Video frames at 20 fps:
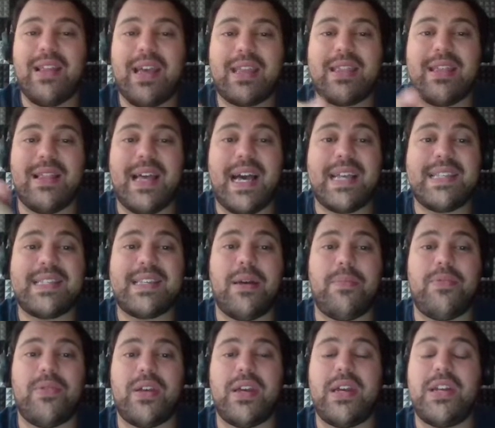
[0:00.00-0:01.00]
like the last
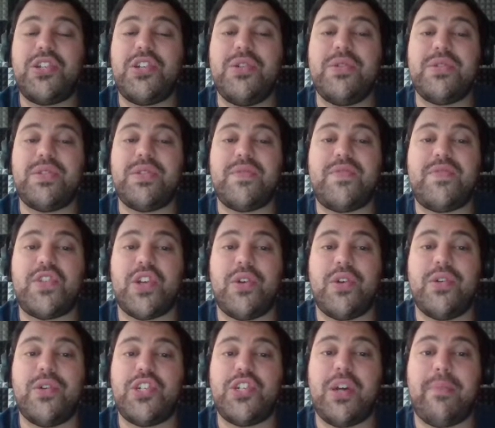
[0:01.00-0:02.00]
couple issues of
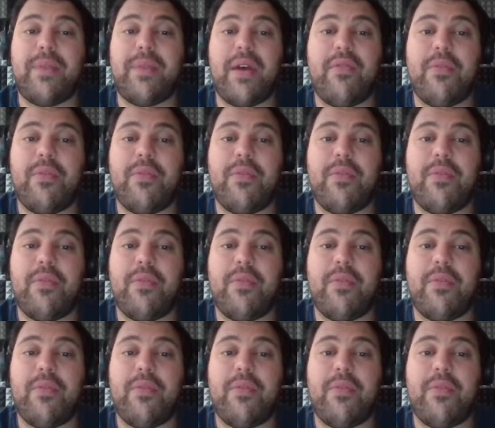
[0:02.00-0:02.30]
Shonen Jump ever